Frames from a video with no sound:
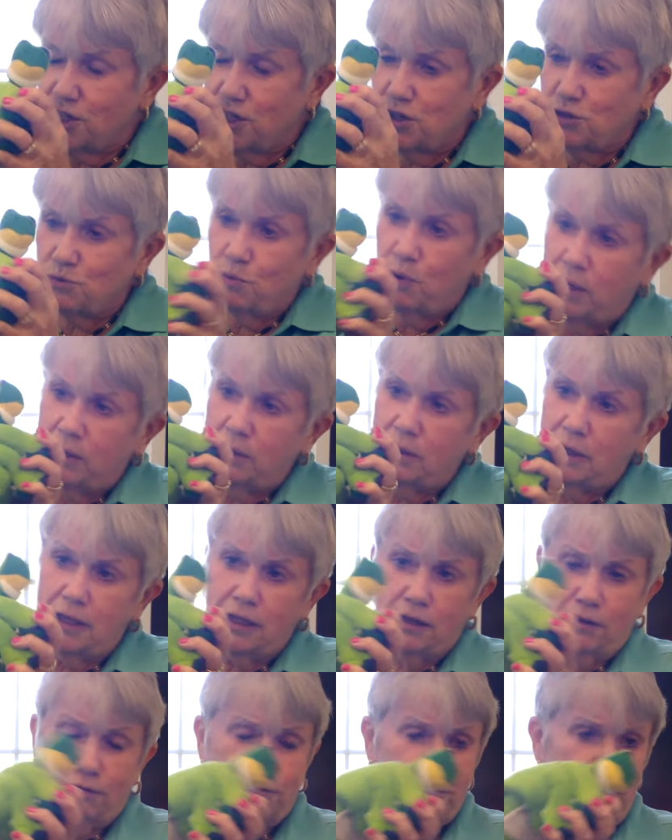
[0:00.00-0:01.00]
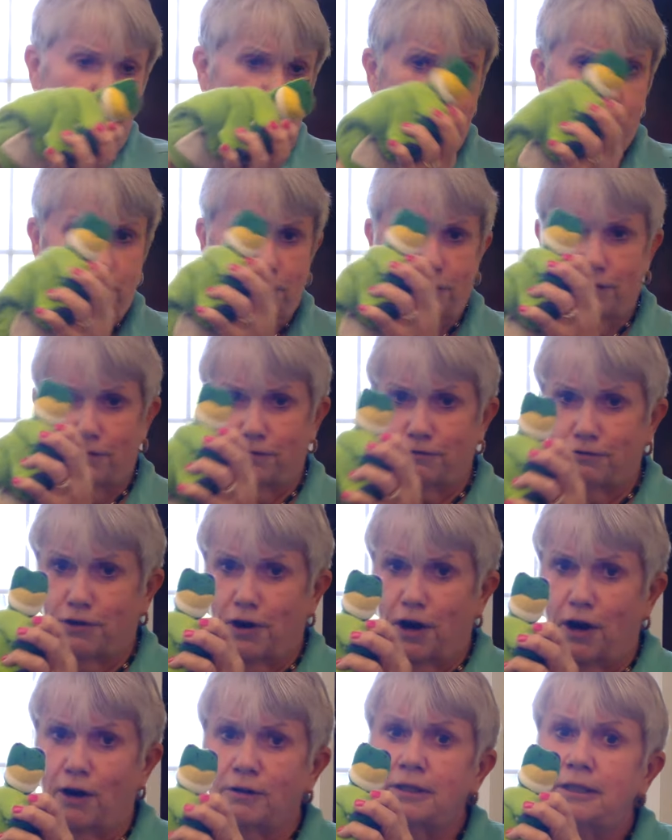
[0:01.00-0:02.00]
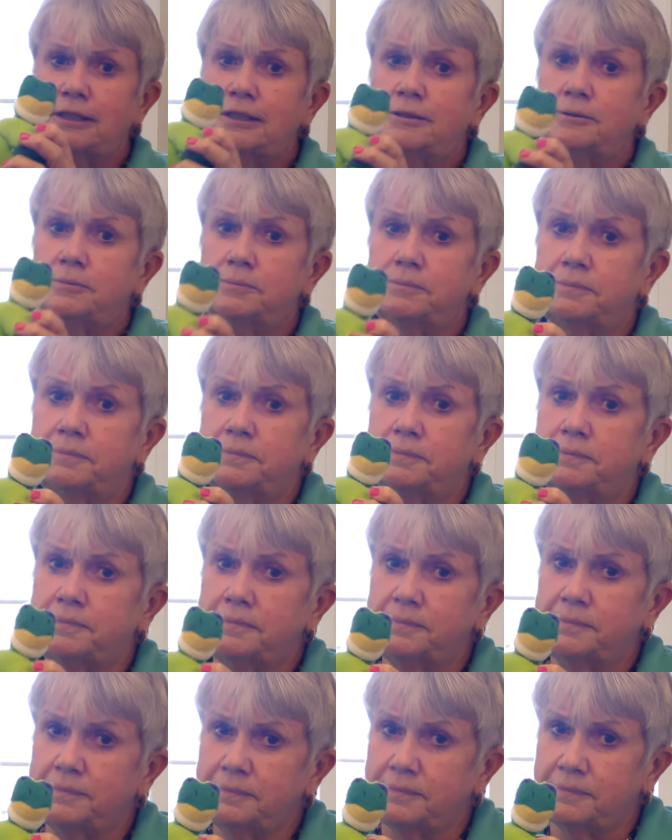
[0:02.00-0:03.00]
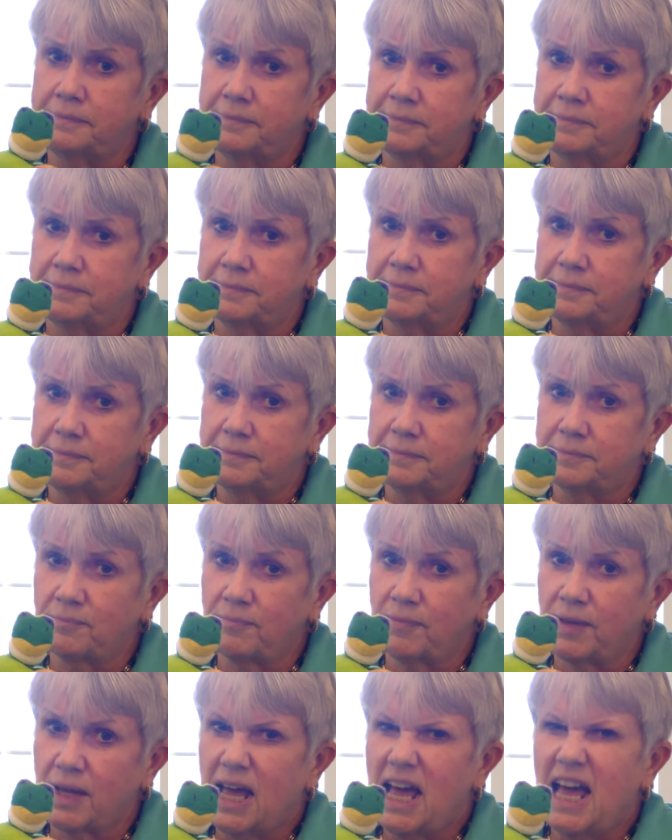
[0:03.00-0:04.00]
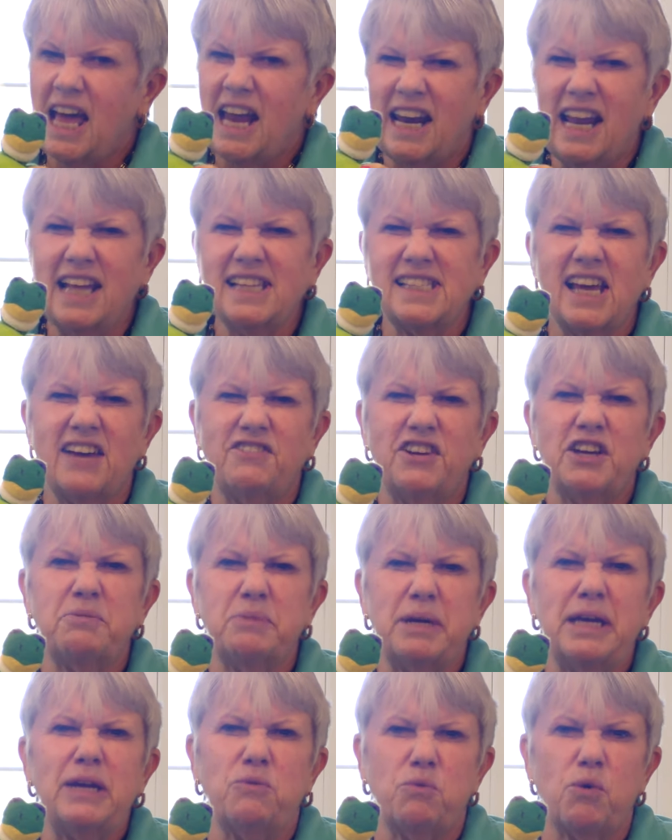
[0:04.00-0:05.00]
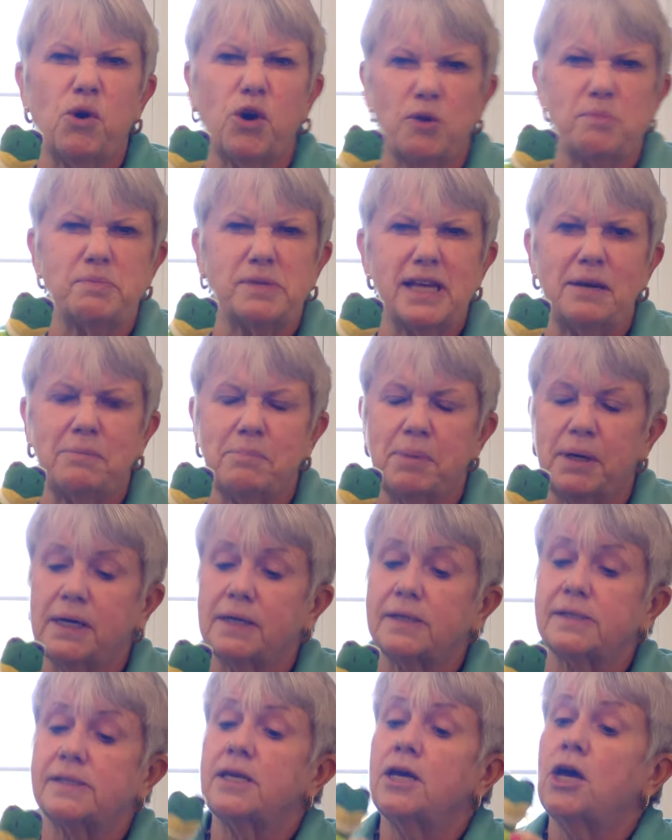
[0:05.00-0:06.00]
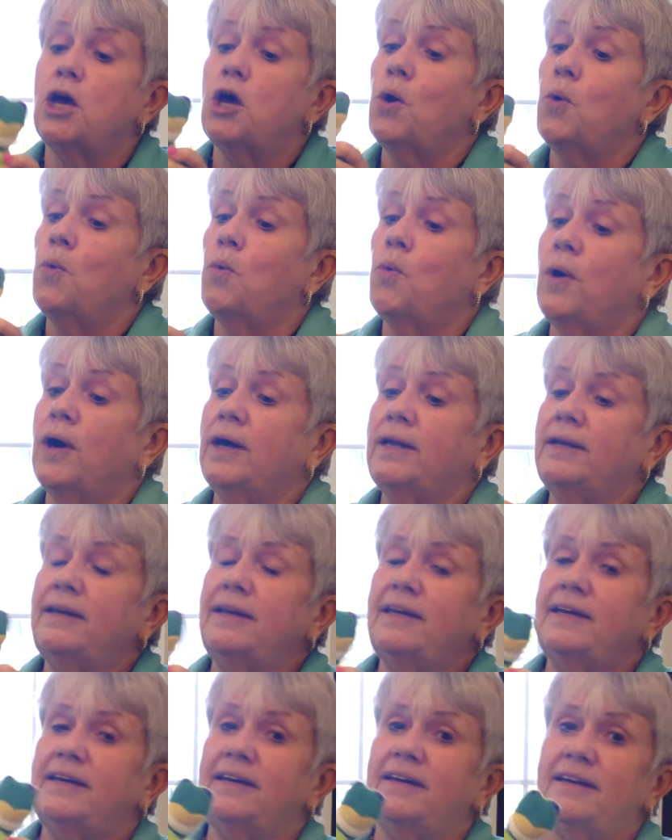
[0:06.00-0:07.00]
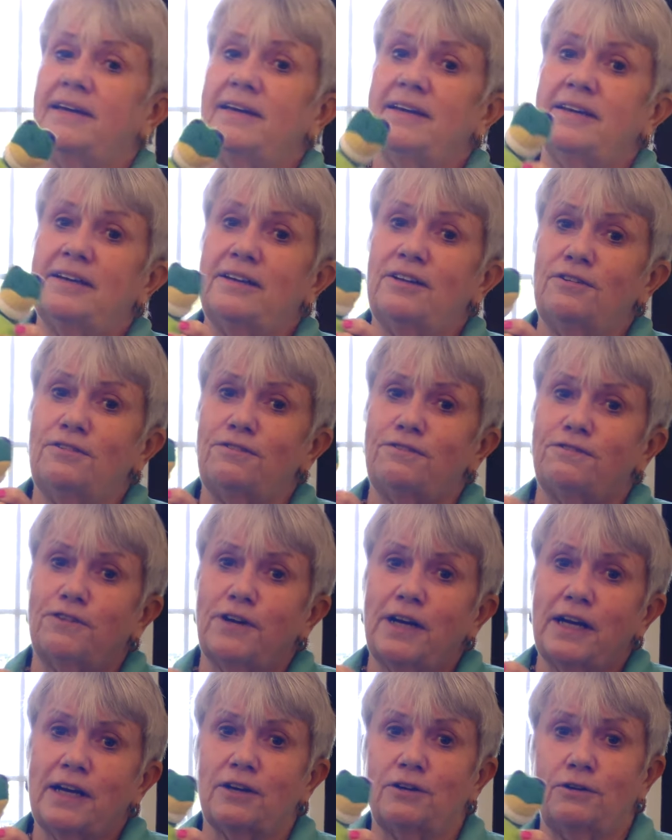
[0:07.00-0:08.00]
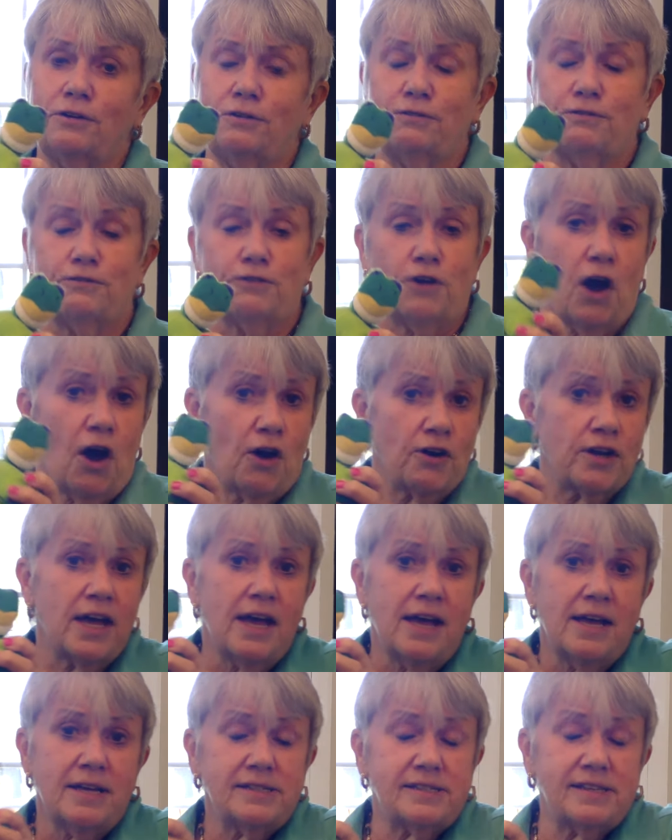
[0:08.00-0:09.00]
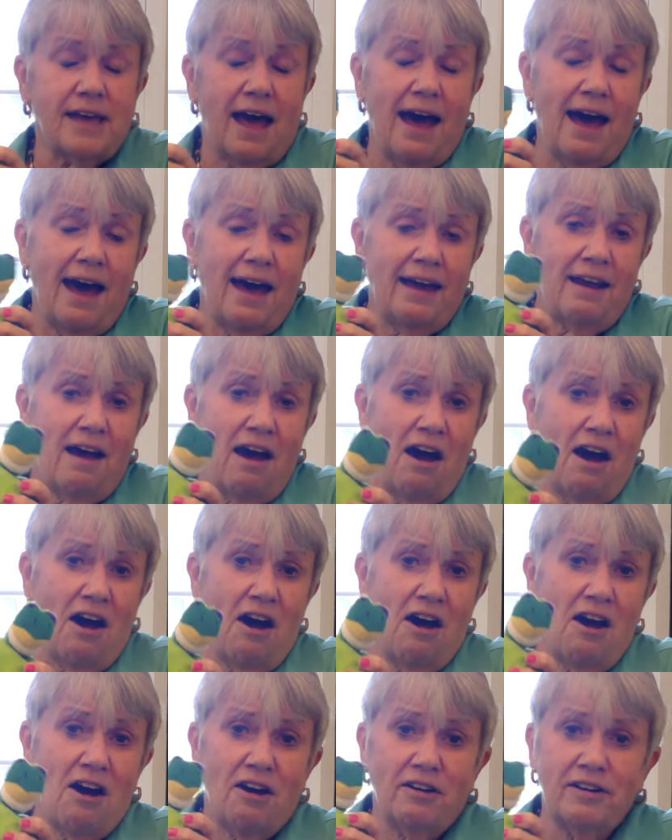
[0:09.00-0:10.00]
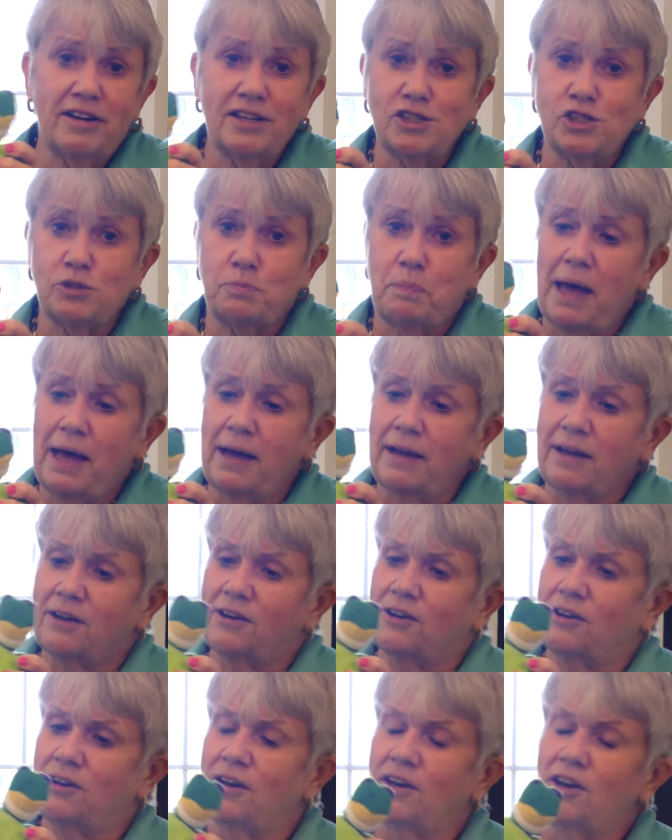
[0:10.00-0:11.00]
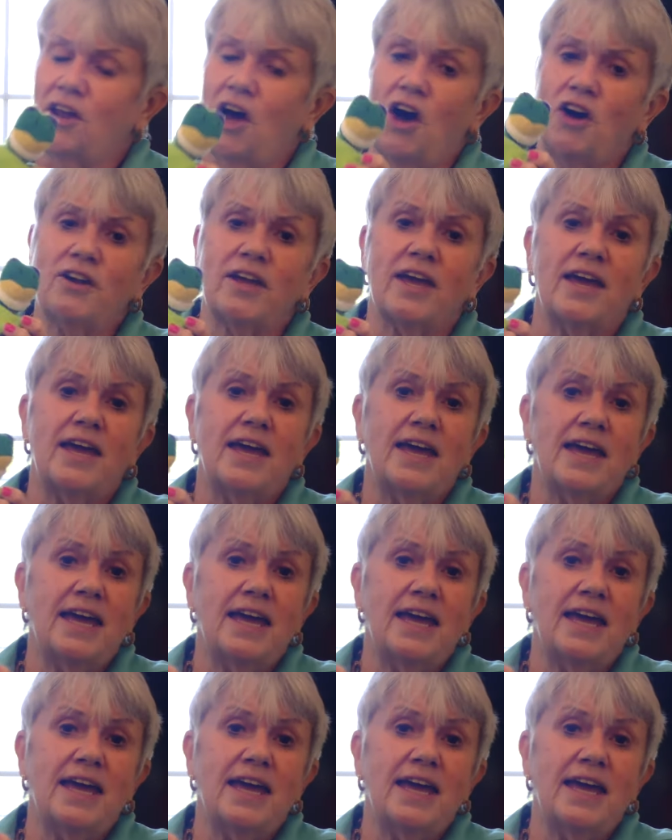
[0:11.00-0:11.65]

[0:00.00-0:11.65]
just one little freckled frog. Mm-hmm. Let's have him eat worms and bugs. One little freckled frog sat on a speckled log,